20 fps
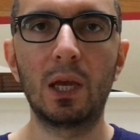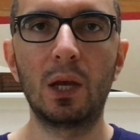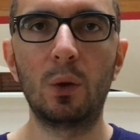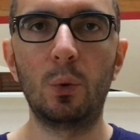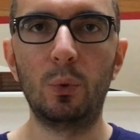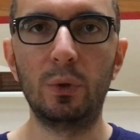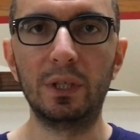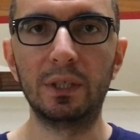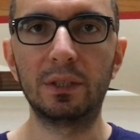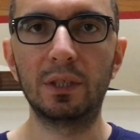
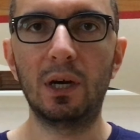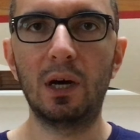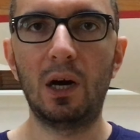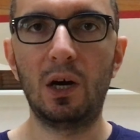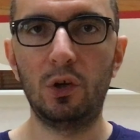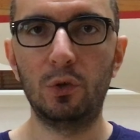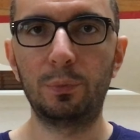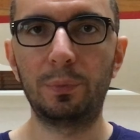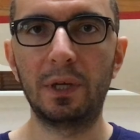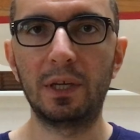Will it
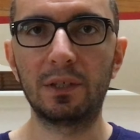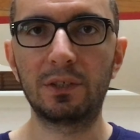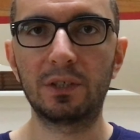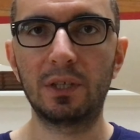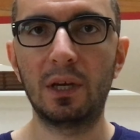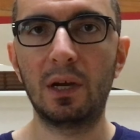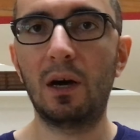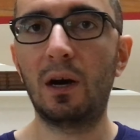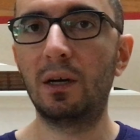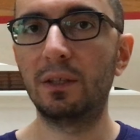outpace
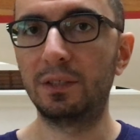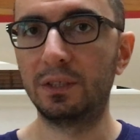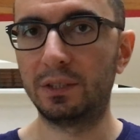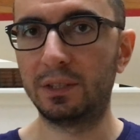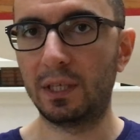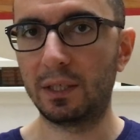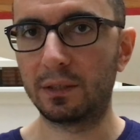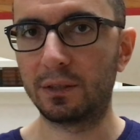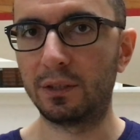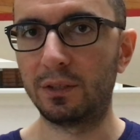other
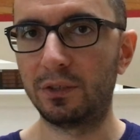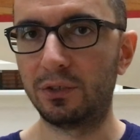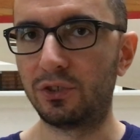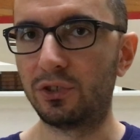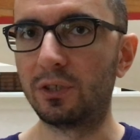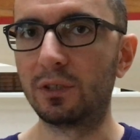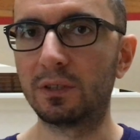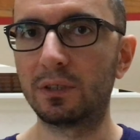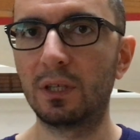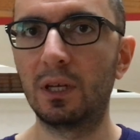
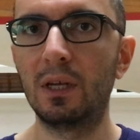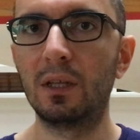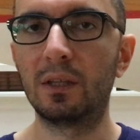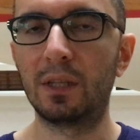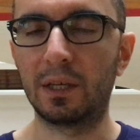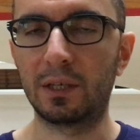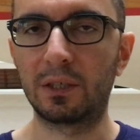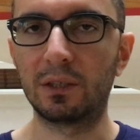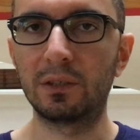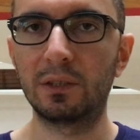technologies
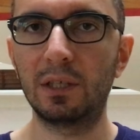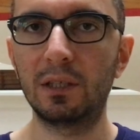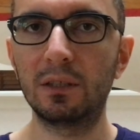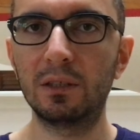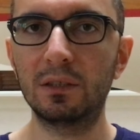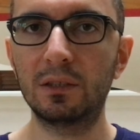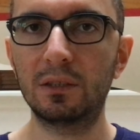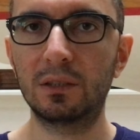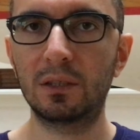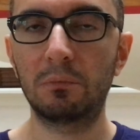like
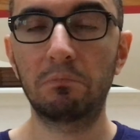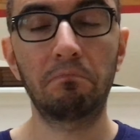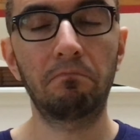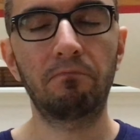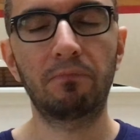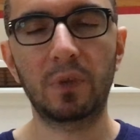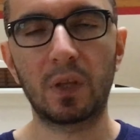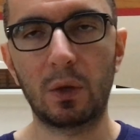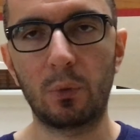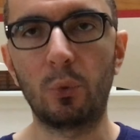containers?
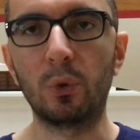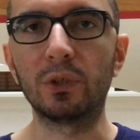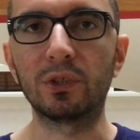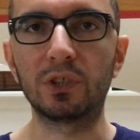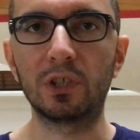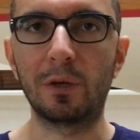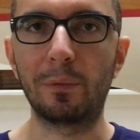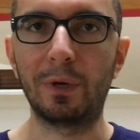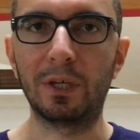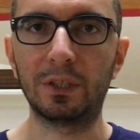We'll see
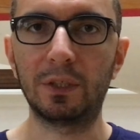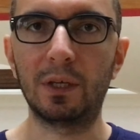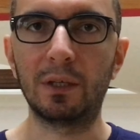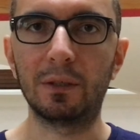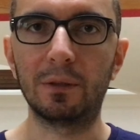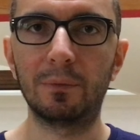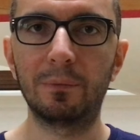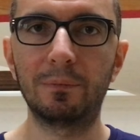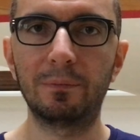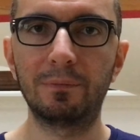about that.
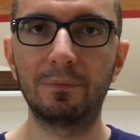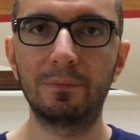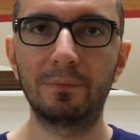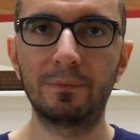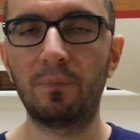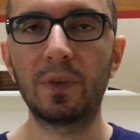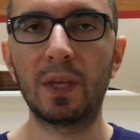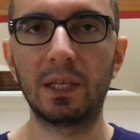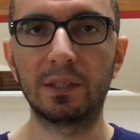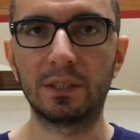
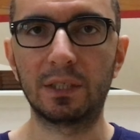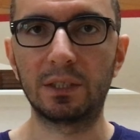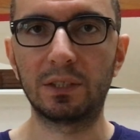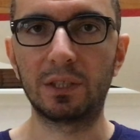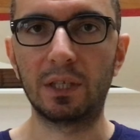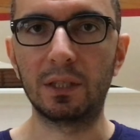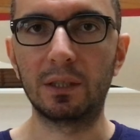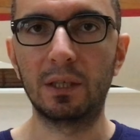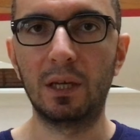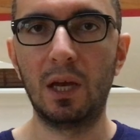As I
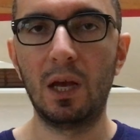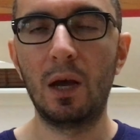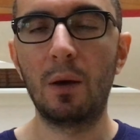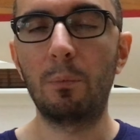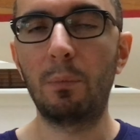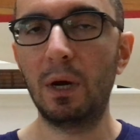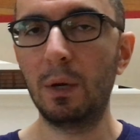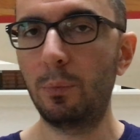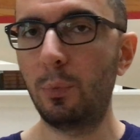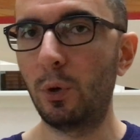said,
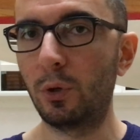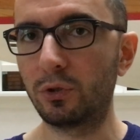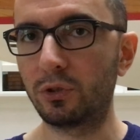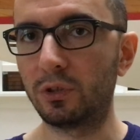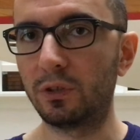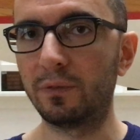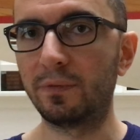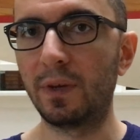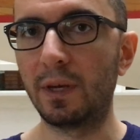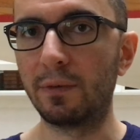my
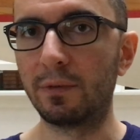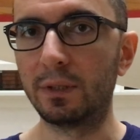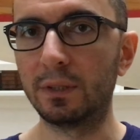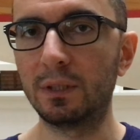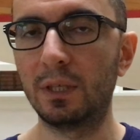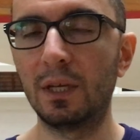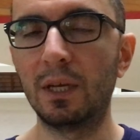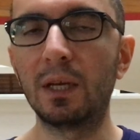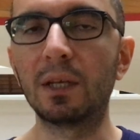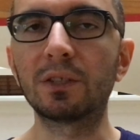personal favorite
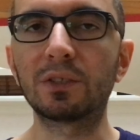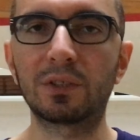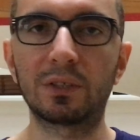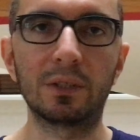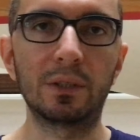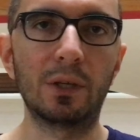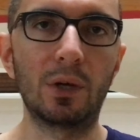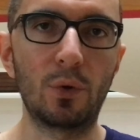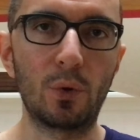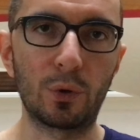is still
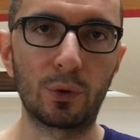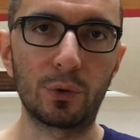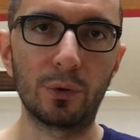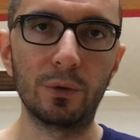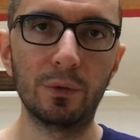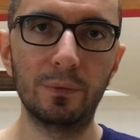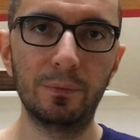Heroku.